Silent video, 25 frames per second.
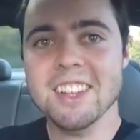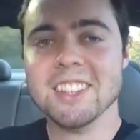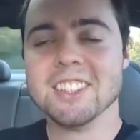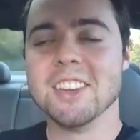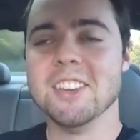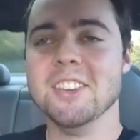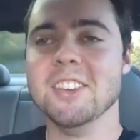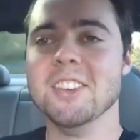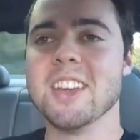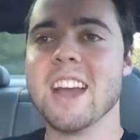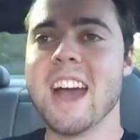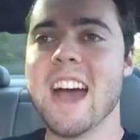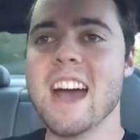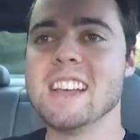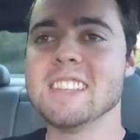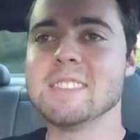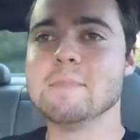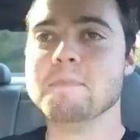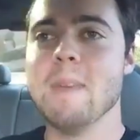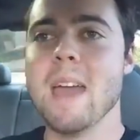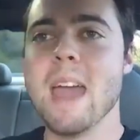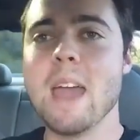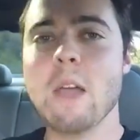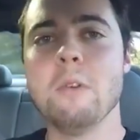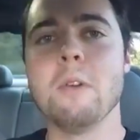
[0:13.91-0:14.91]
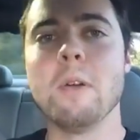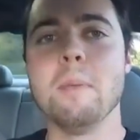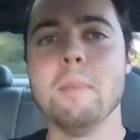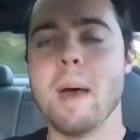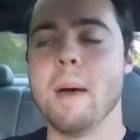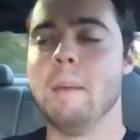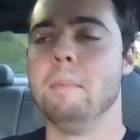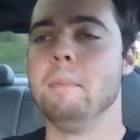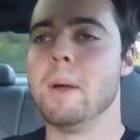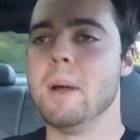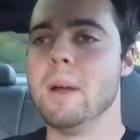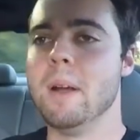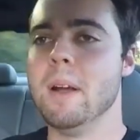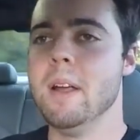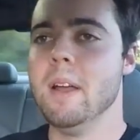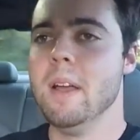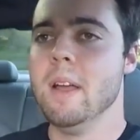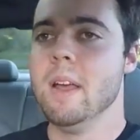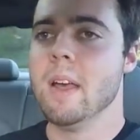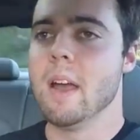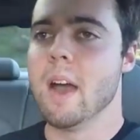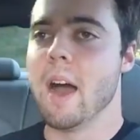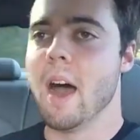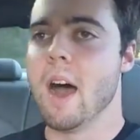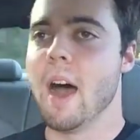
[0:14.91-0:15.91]
So you guys may remember
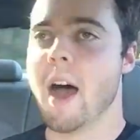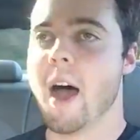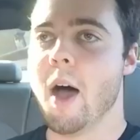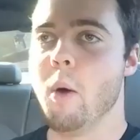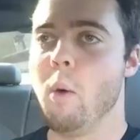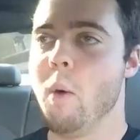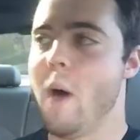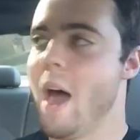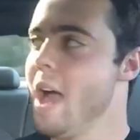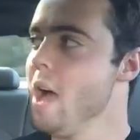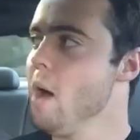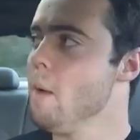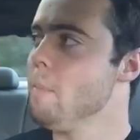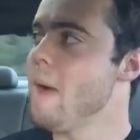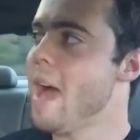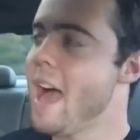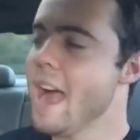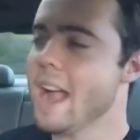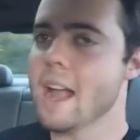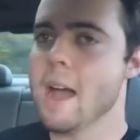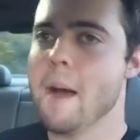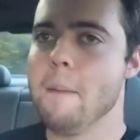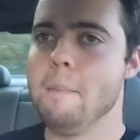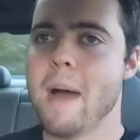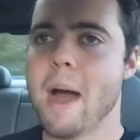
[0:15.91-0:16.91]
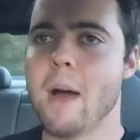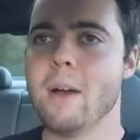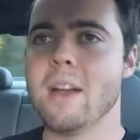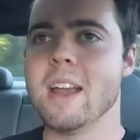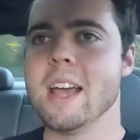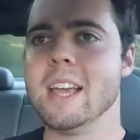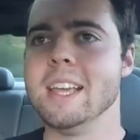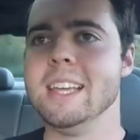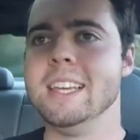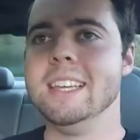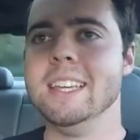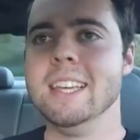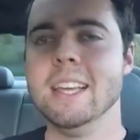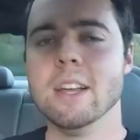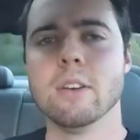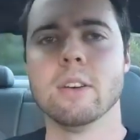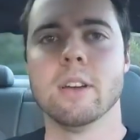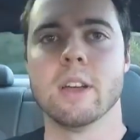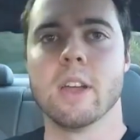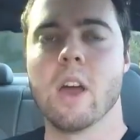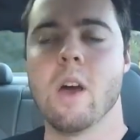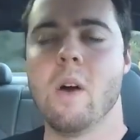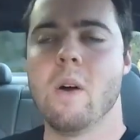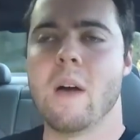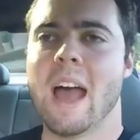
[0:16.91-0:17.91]
a while back, about a
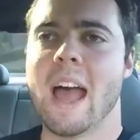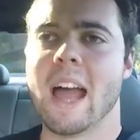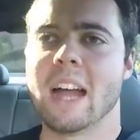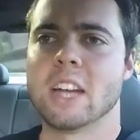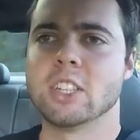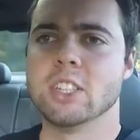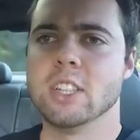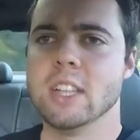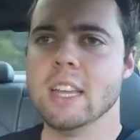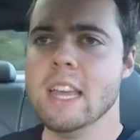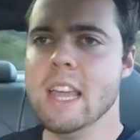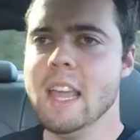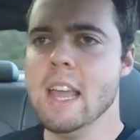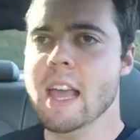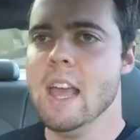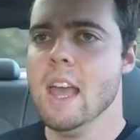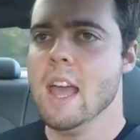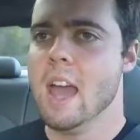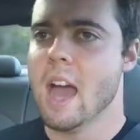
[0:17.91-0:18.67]
year ago actually,